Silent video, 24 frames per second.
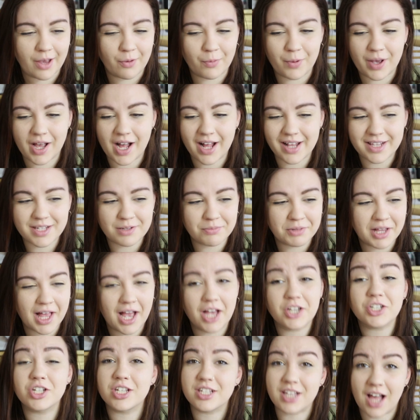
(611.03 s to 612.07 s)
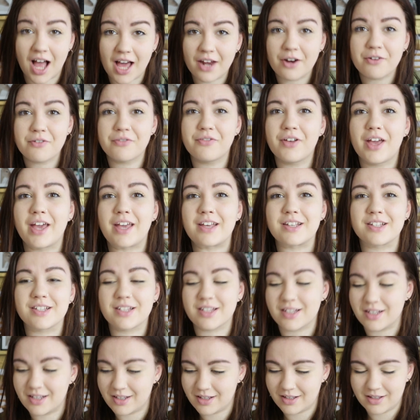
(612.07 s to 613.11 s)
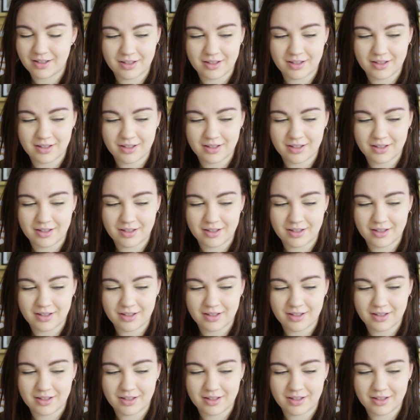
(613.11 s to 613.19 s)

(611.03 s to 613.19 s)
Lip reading: we got some lashes on our face.